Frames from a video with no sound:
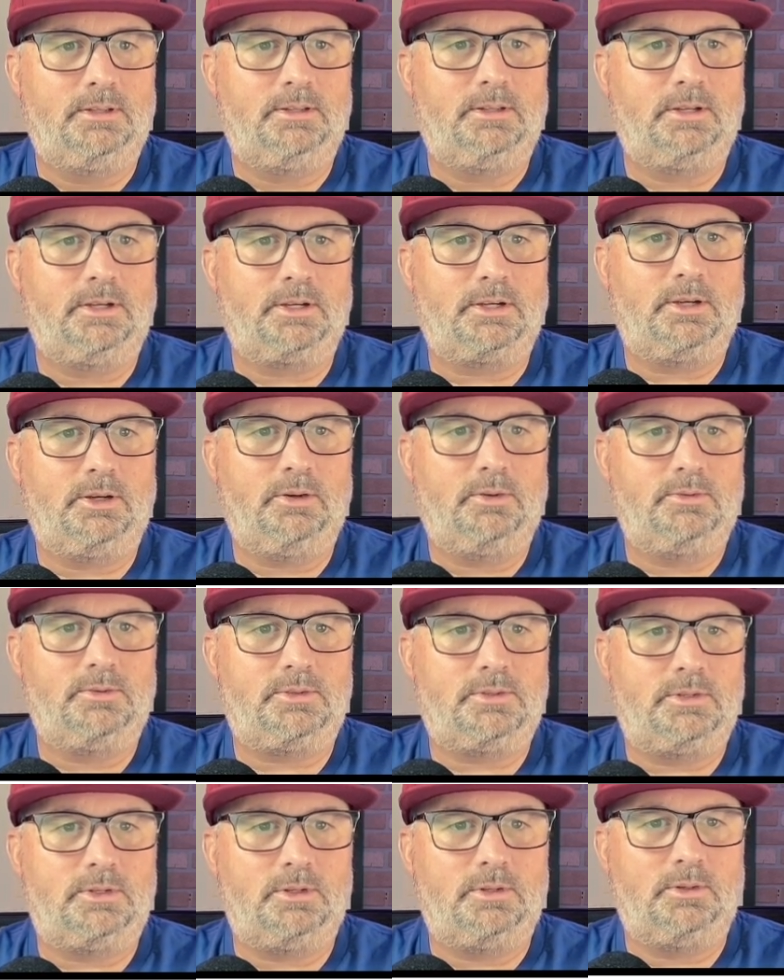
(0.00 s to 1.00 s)
that
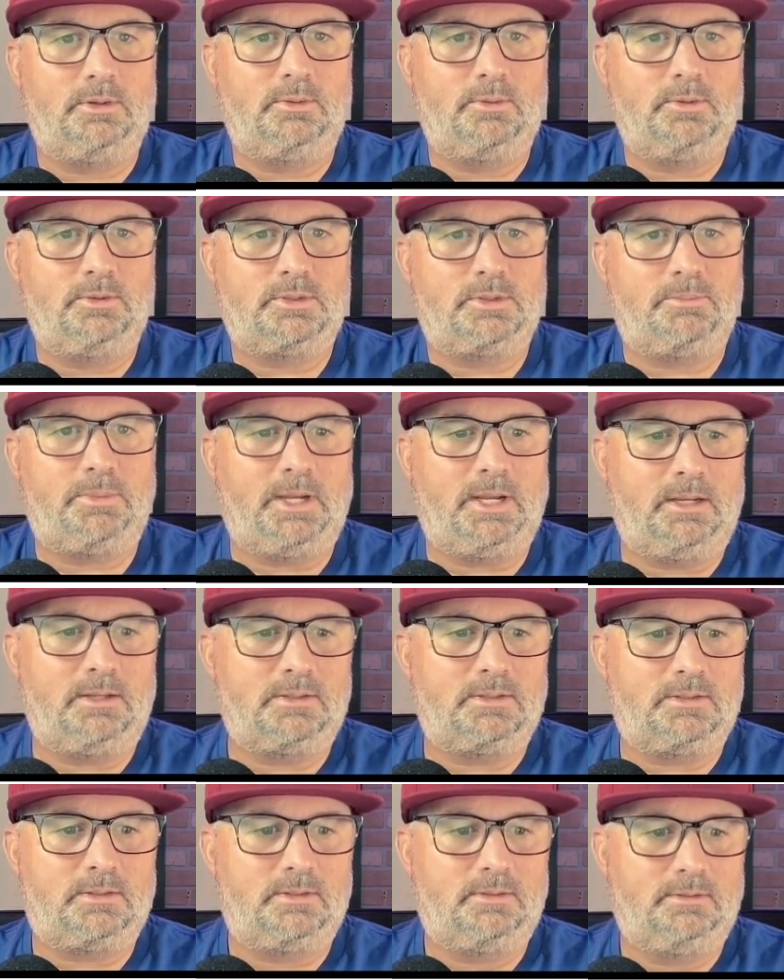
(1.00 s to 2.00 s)
goes to
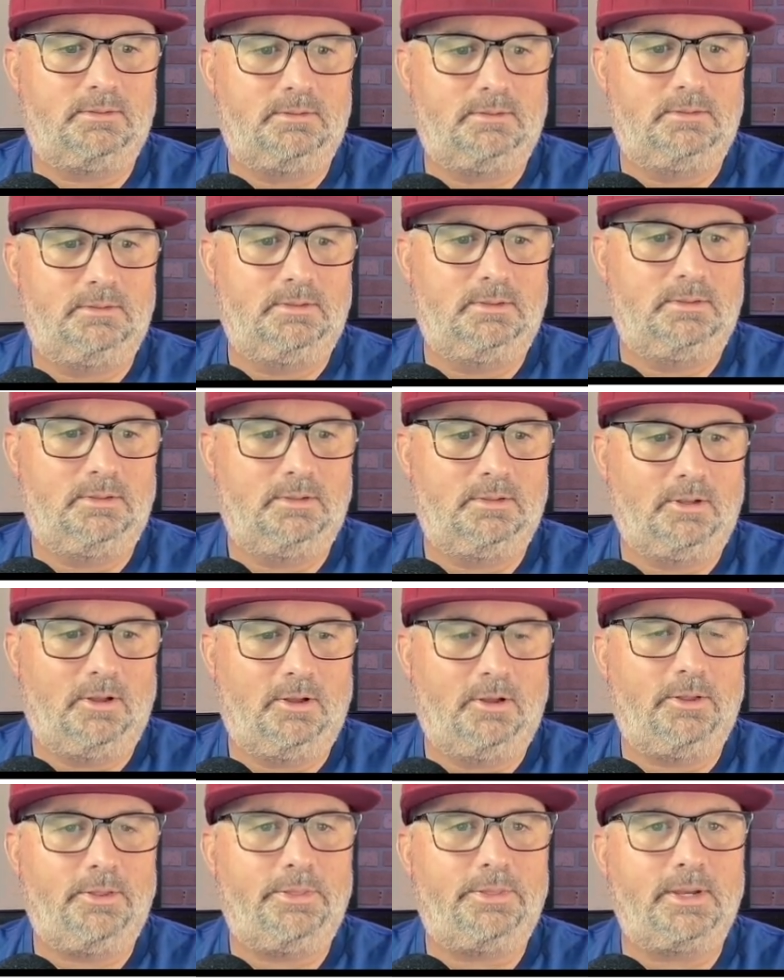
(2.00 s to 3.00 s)
space.
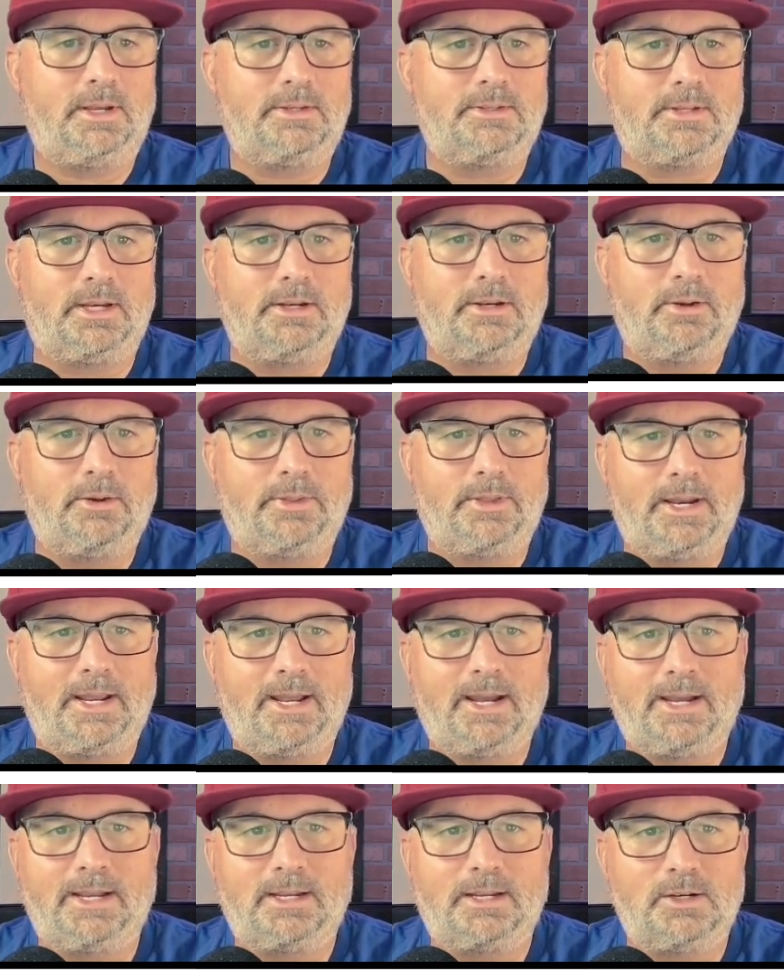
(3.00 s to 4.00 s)
All things I know that
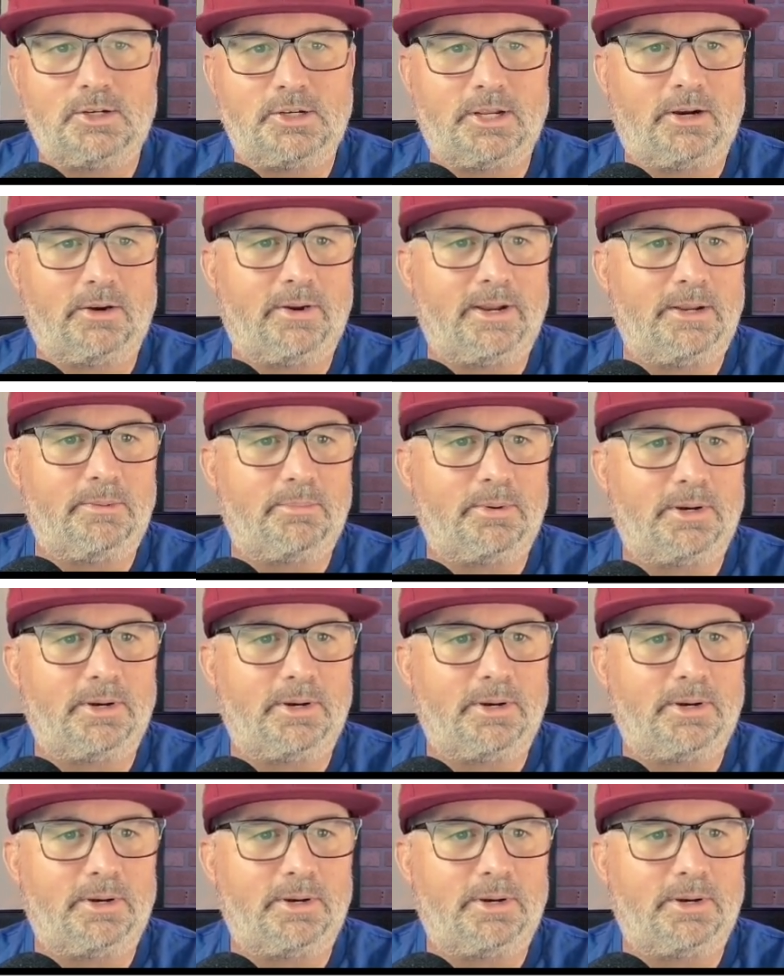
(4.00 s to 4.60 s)
AI can generate